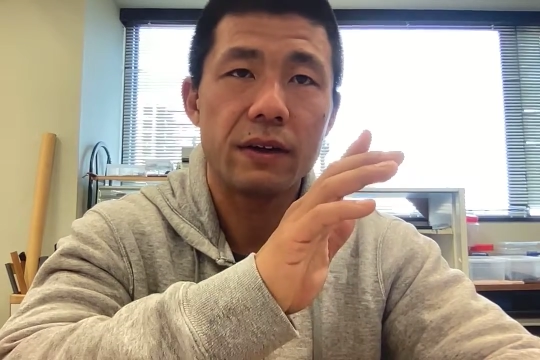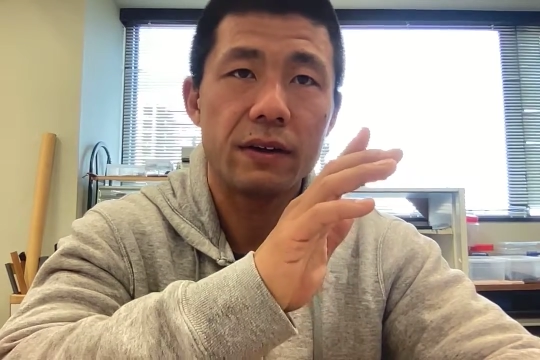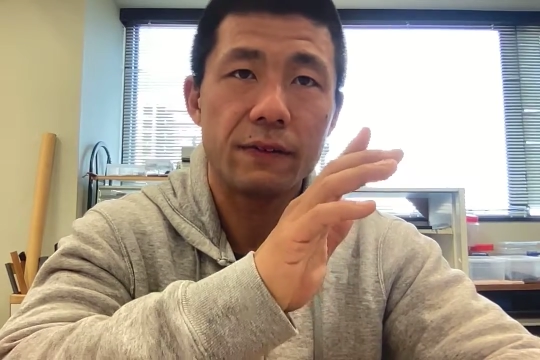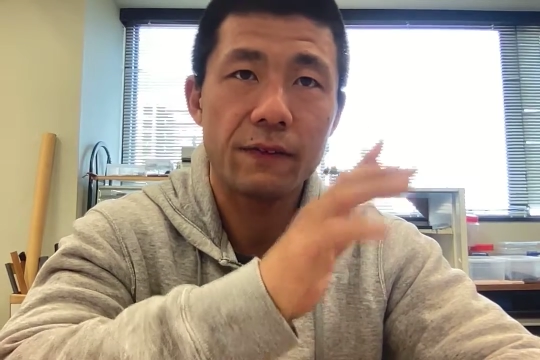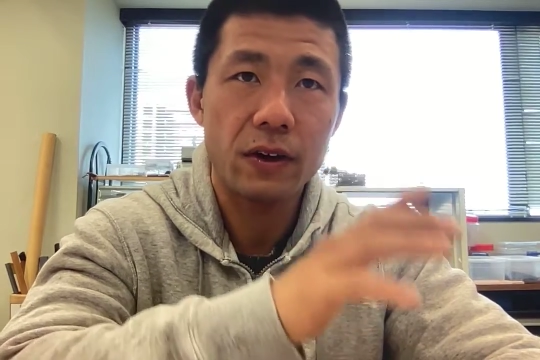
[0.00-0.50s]

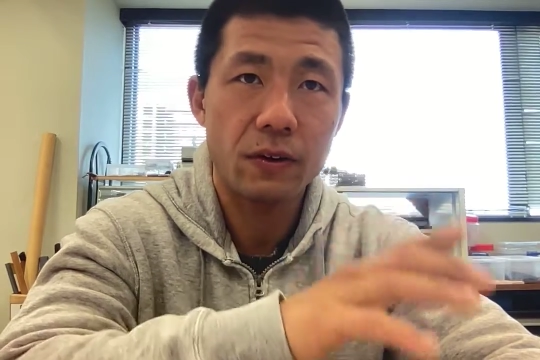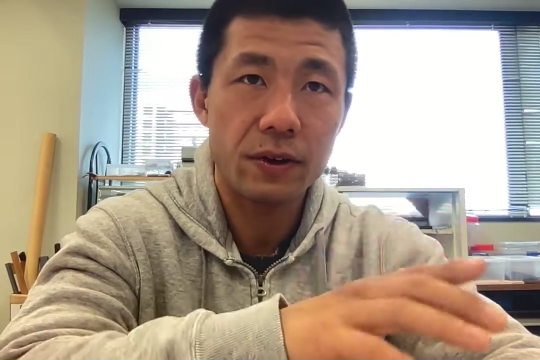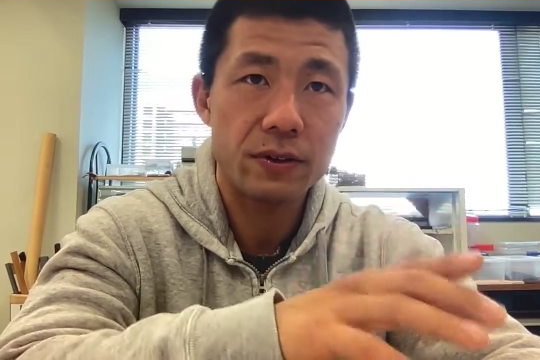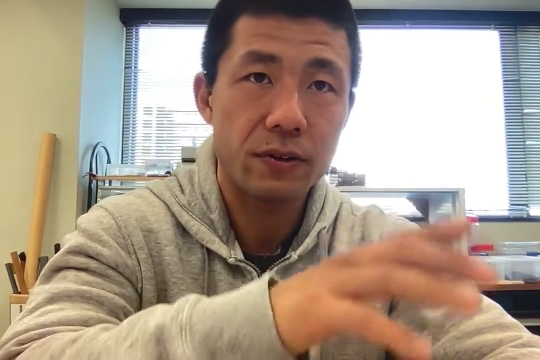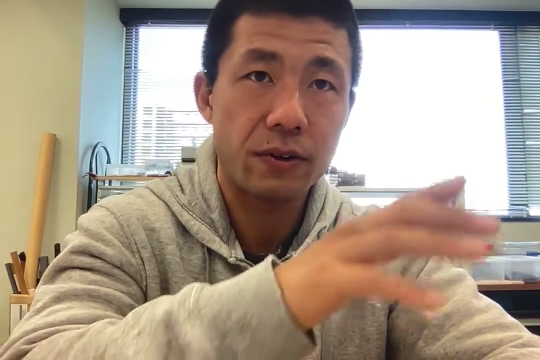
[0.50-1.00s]

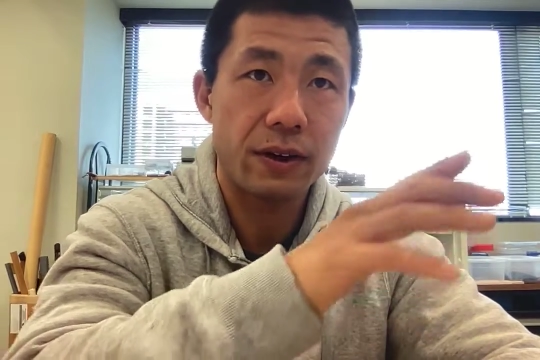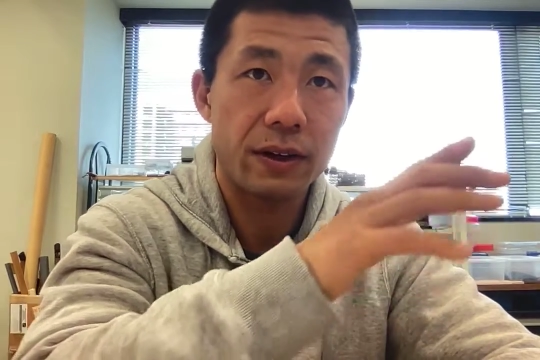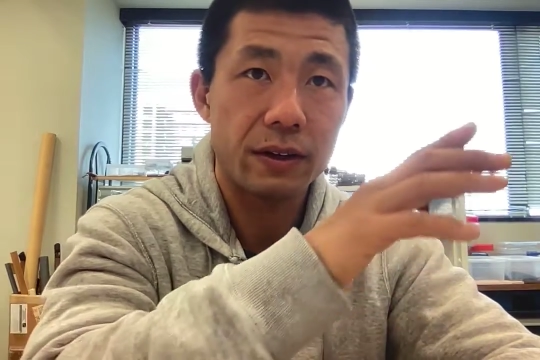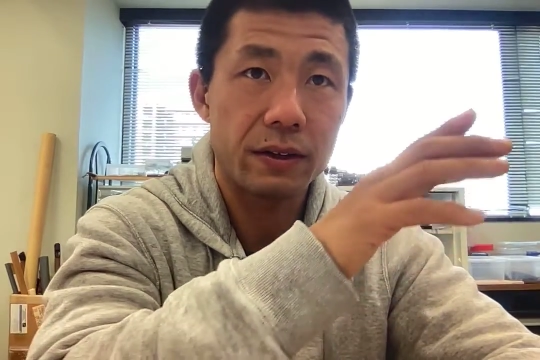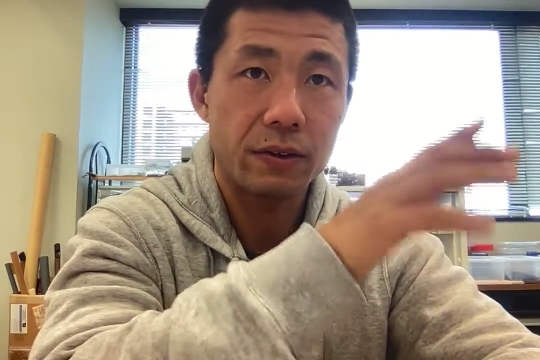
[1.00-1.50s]
interference
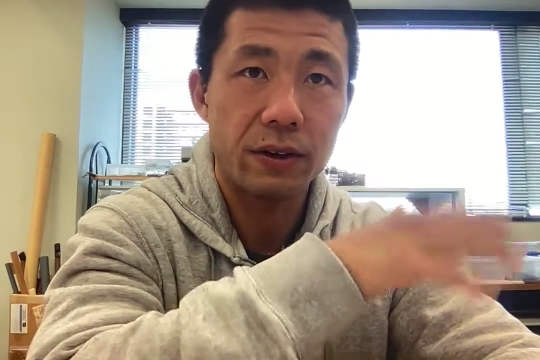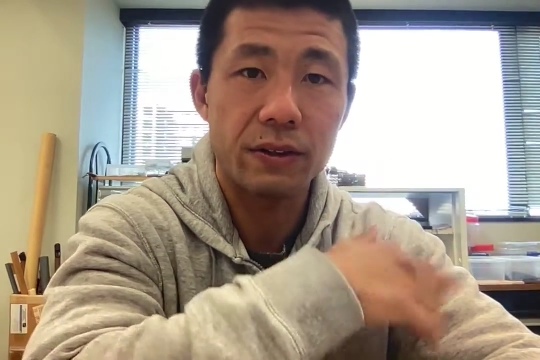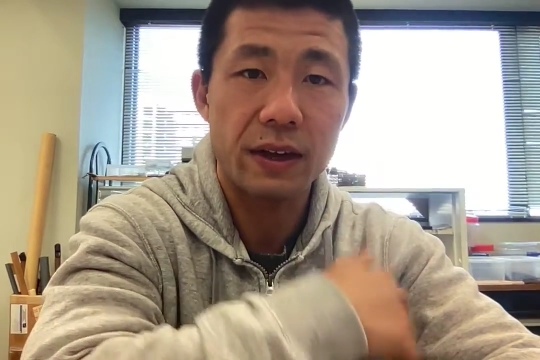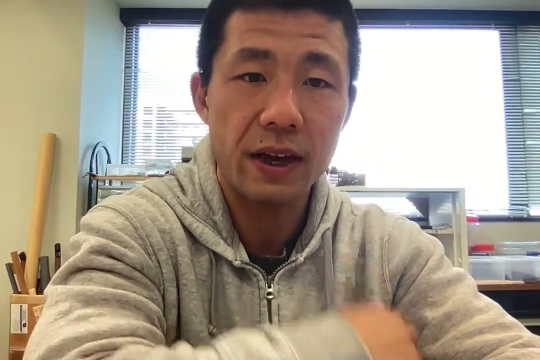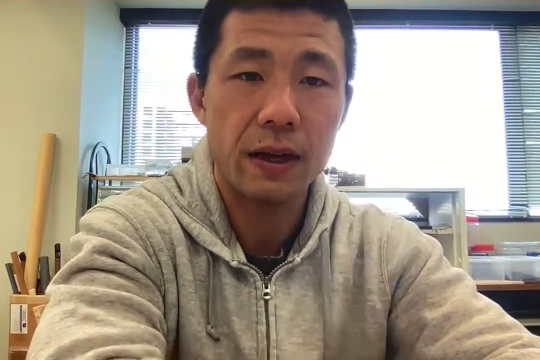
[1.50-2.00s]
during
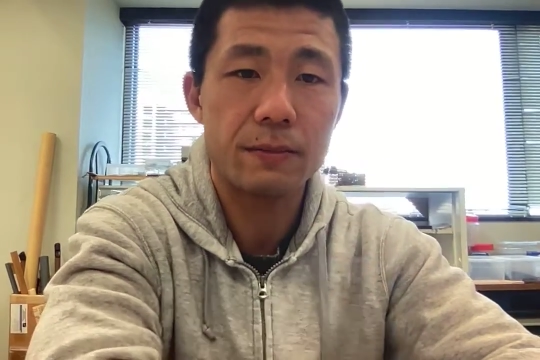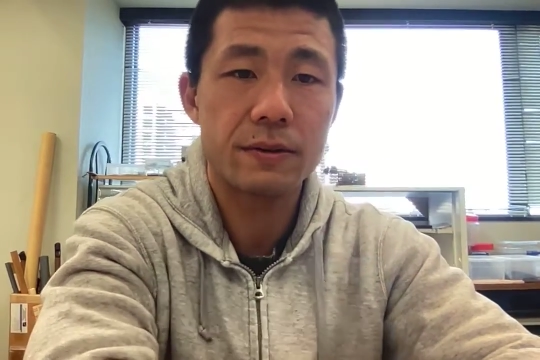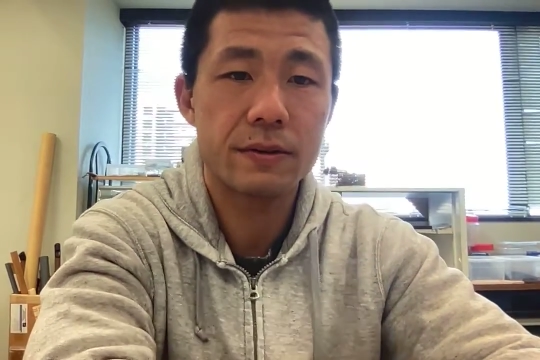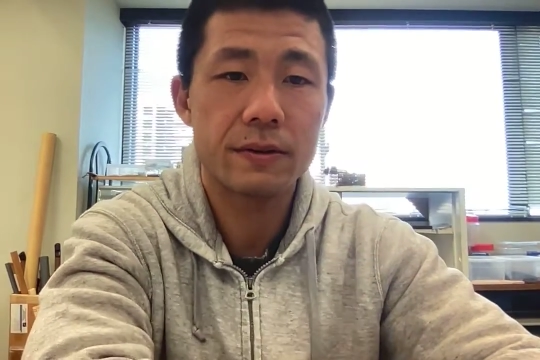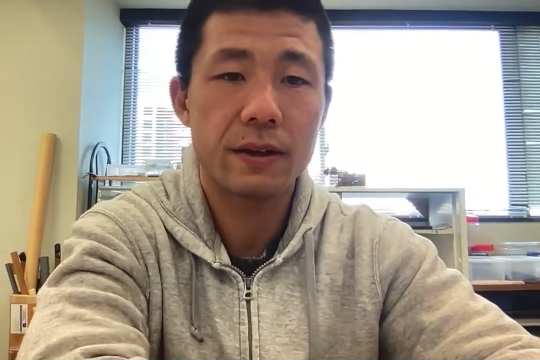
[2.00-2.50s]
the
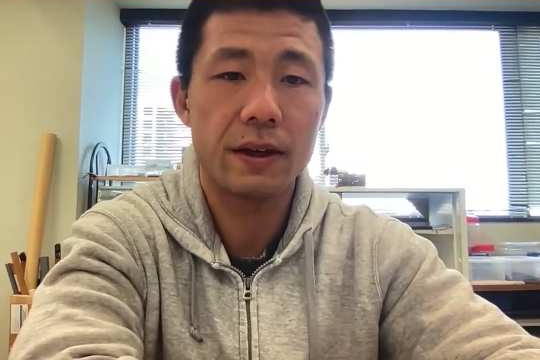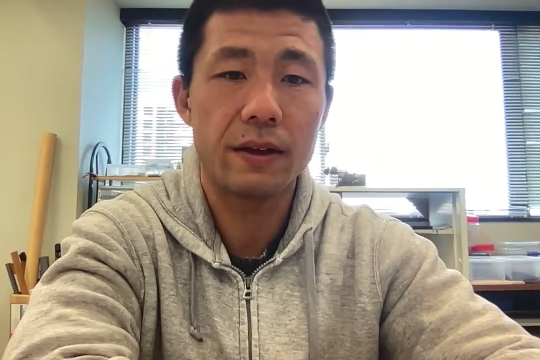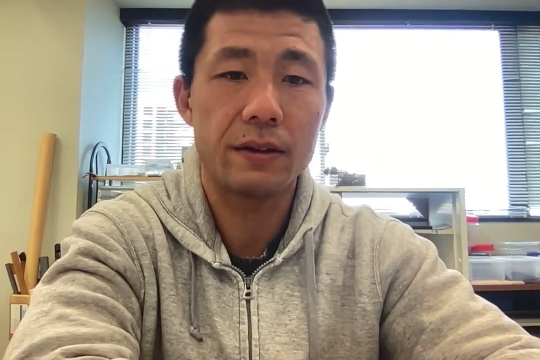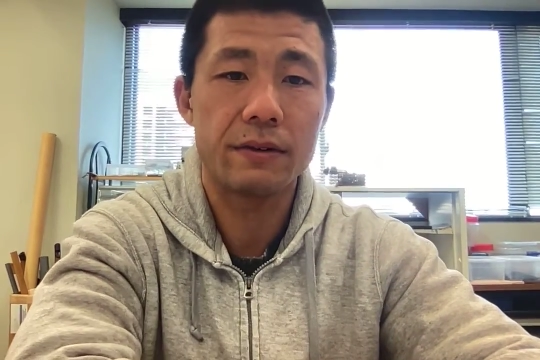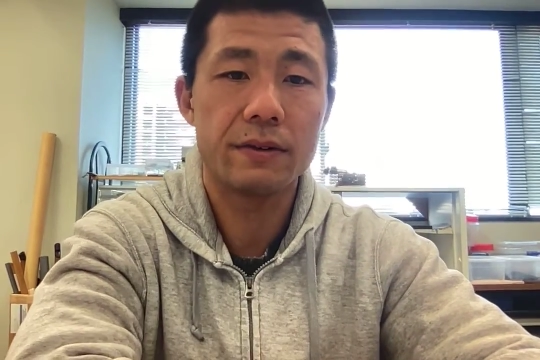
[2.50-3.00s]
games,
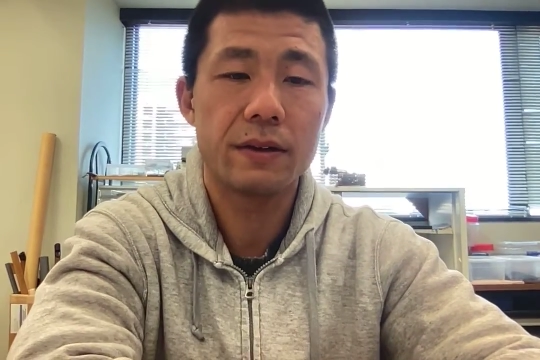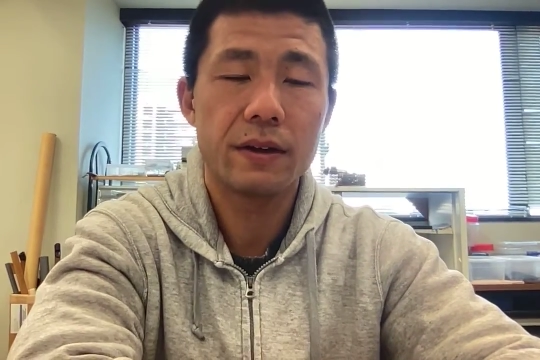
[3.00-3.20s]
and